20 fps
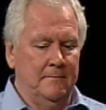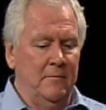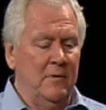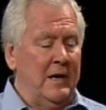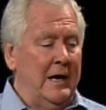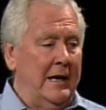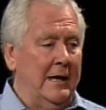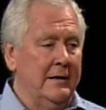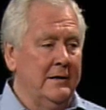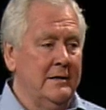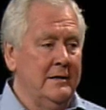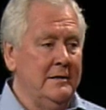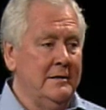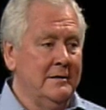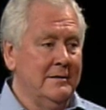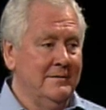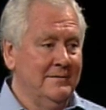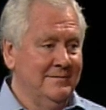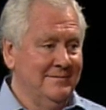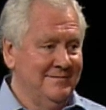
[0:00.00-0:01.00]

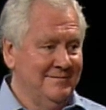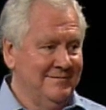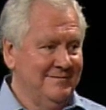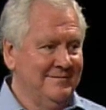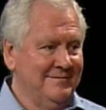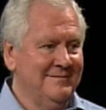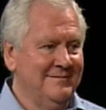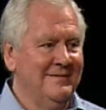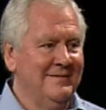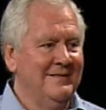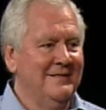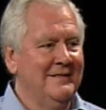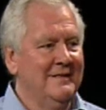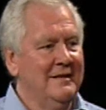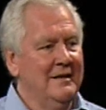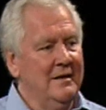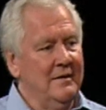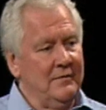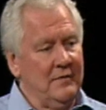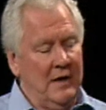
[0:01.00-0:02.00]
realities,
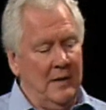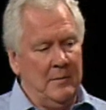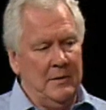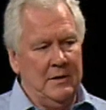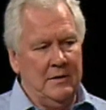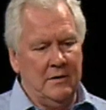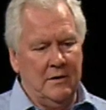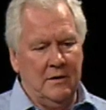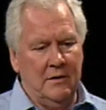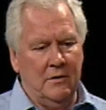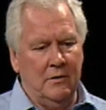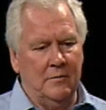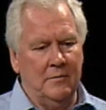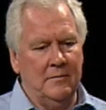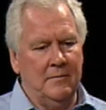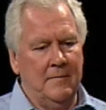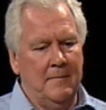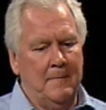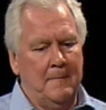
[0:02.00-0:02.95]
have come here to help.